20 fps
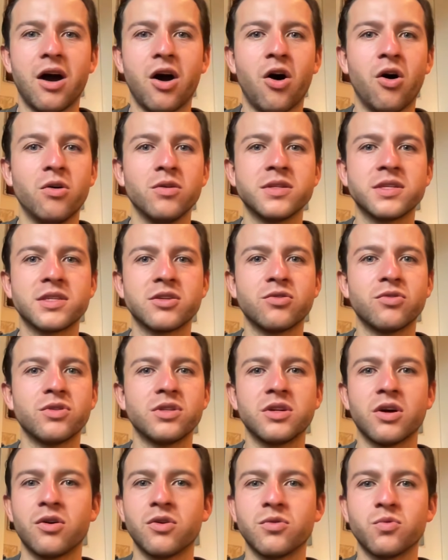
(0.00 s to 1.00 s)
also
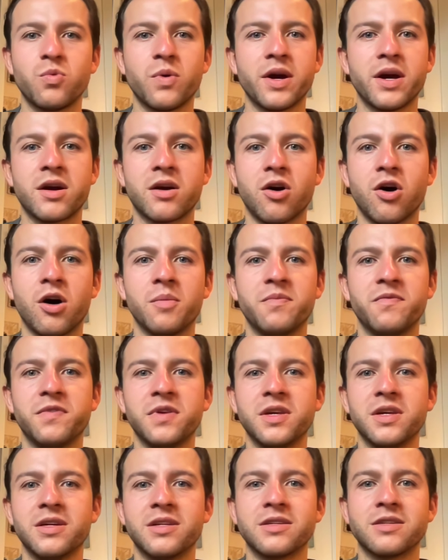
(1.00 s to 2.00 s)
don't wear
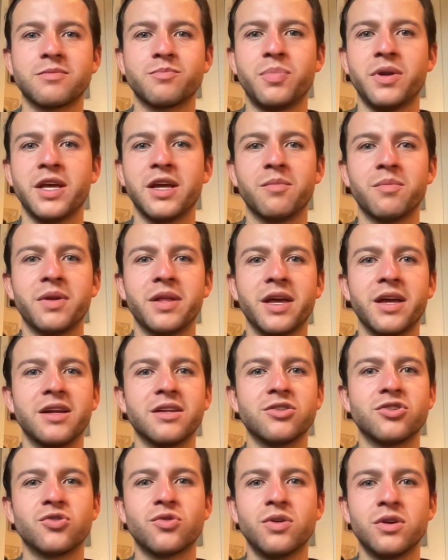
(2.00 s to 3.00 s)
obvious bling
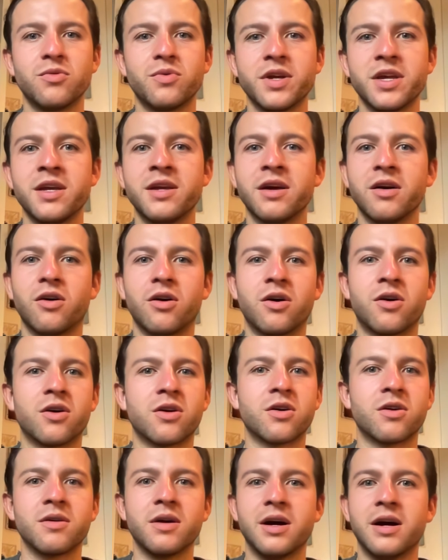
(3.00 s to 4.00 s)
bling jewelry
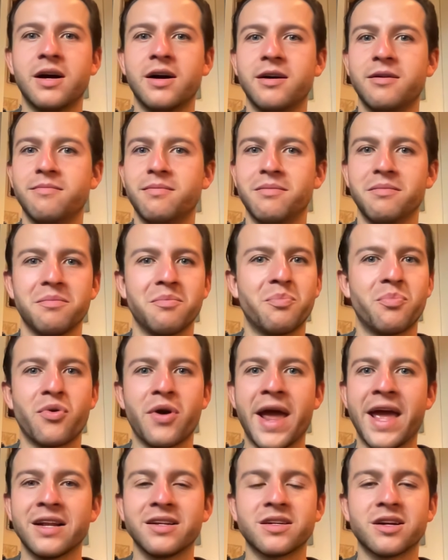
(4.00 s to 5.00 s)
or
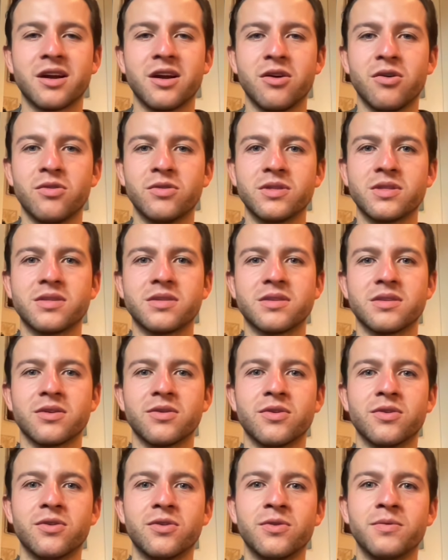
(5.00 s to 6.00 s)
brand clothes,
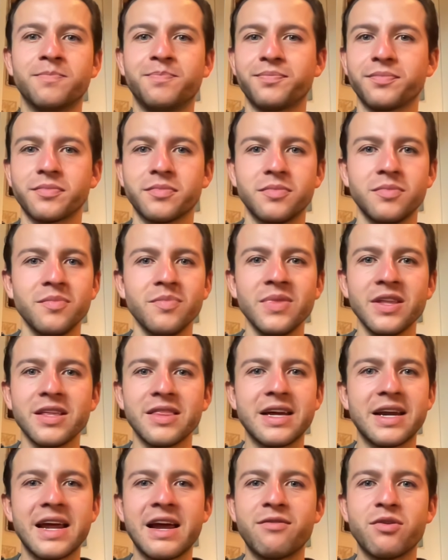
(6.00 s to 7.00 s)
so
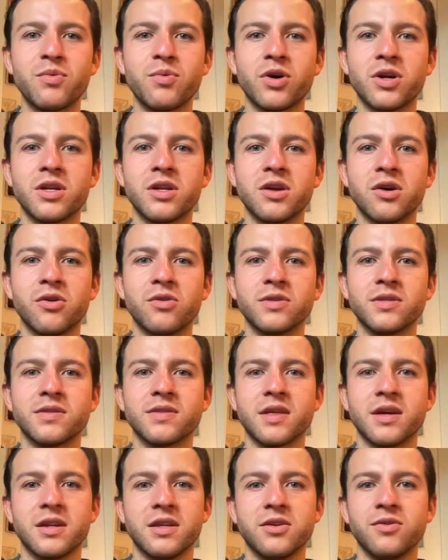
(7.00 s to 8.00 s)
that everyone knows
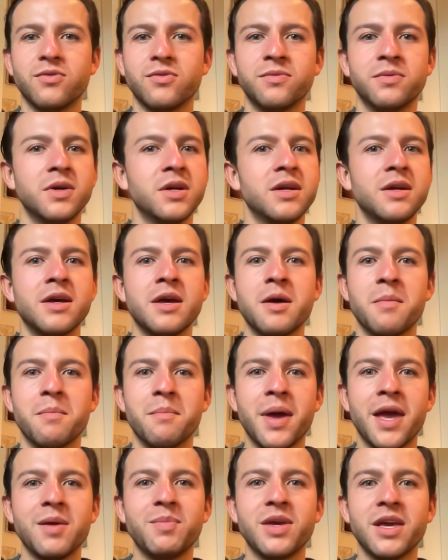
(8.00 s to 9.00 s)
that you
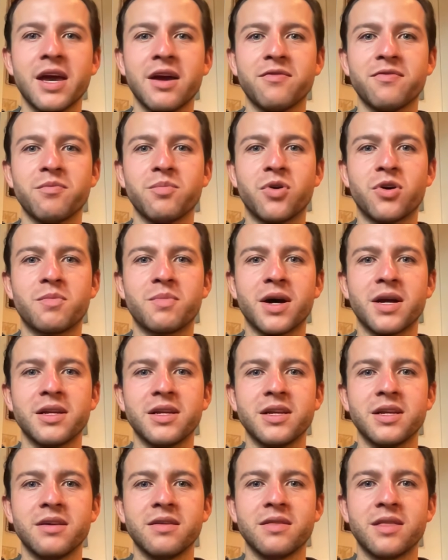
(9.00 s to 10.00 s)
maybe have more
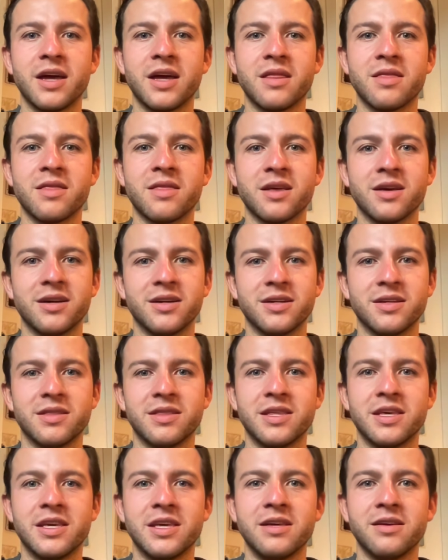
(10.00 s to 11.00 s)
money than
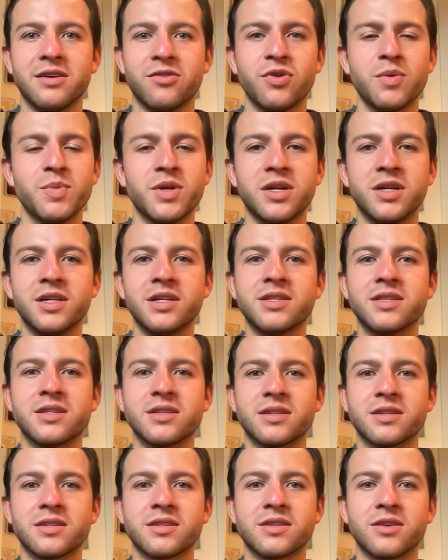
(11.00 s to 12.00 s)
the
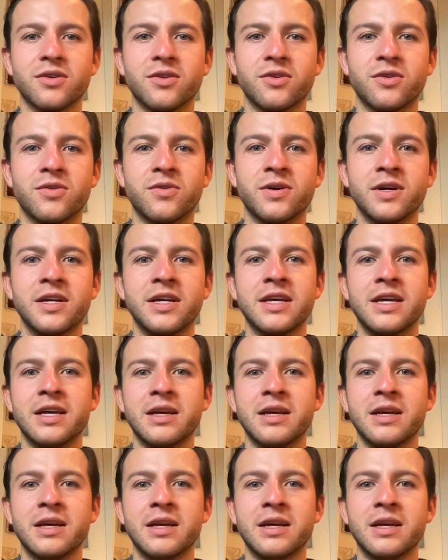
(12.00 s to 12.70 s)
criminals. So